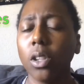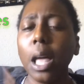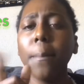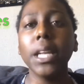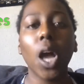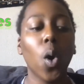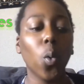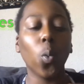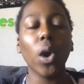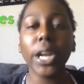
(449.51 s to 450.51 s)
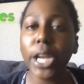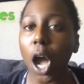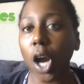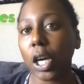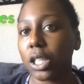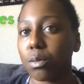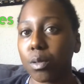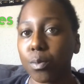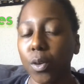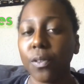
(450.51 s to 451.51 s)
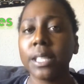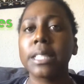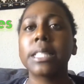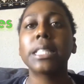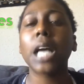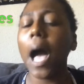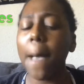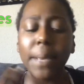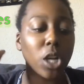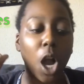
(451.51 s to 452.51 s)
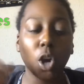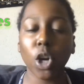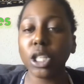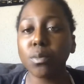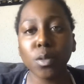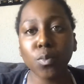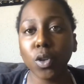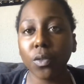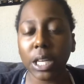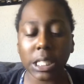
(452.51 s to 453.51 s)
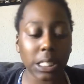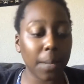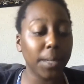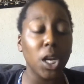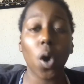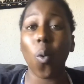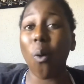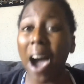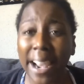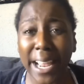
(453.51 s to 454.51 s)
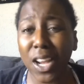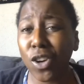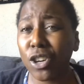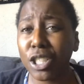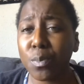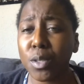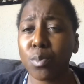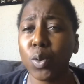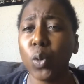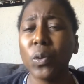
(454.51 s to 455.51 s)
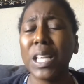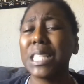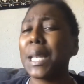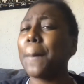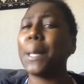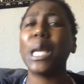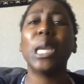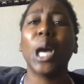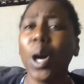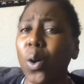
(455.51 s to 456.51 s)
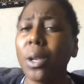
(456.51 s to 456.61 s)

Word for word: Let me know, what are y'all Christmas movies? Comment y'all Christmas movies. Let me know why they your Christmas movies. Let me know.